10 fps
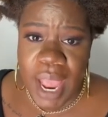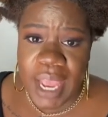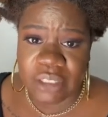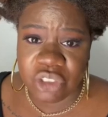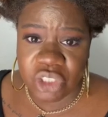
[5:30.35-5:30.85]

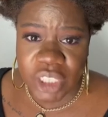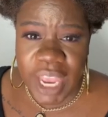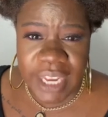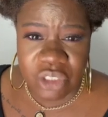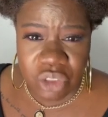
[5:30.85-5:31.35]
and she
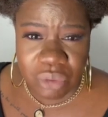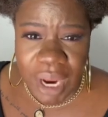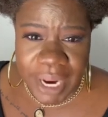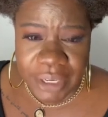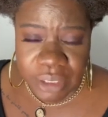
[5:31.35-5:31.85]
had
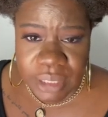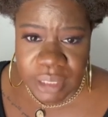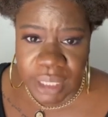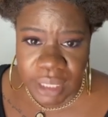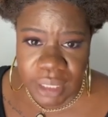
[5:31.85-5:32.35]
drier
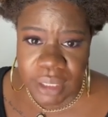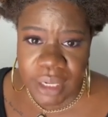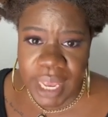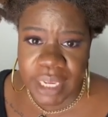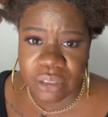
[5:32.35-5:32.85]
skin
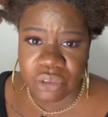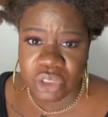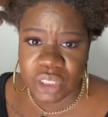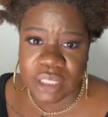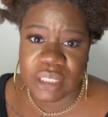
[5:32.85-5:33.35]
and she